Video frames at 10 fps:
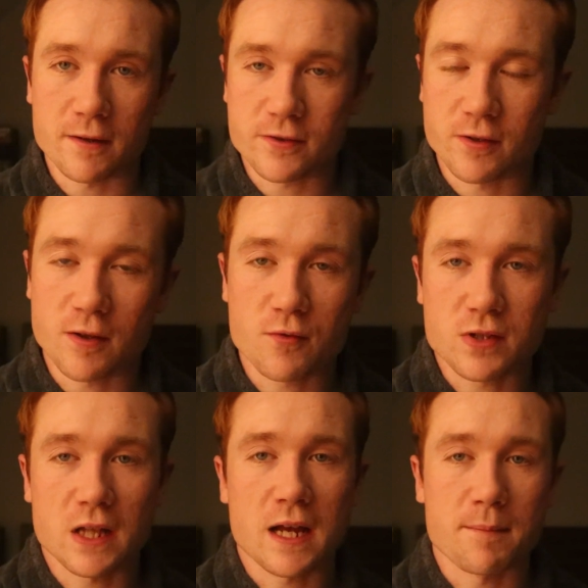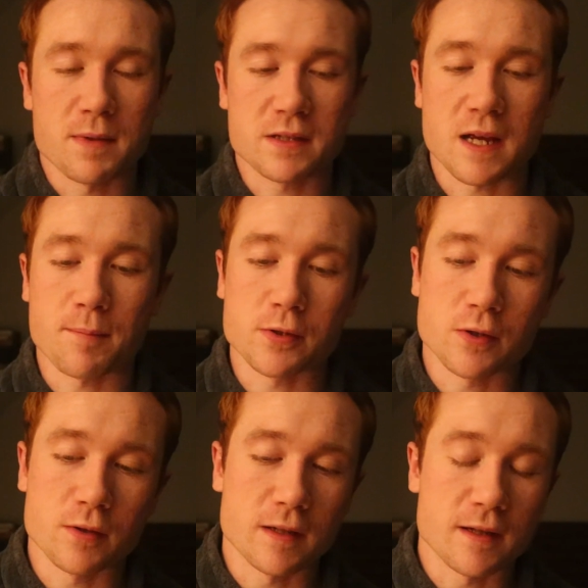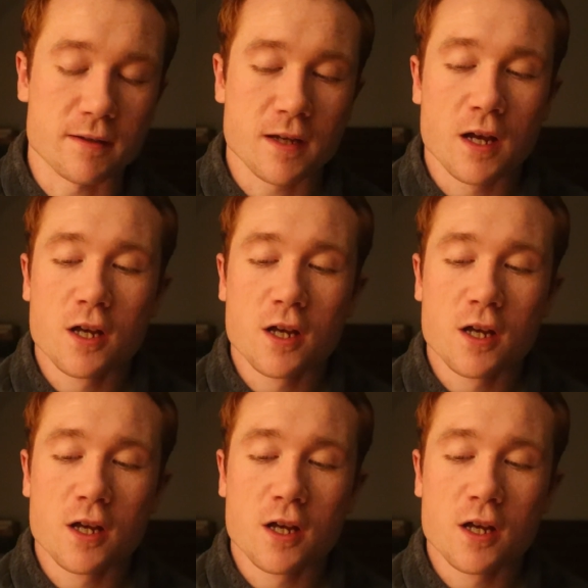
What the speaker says: So there was a lot of missed opportunities.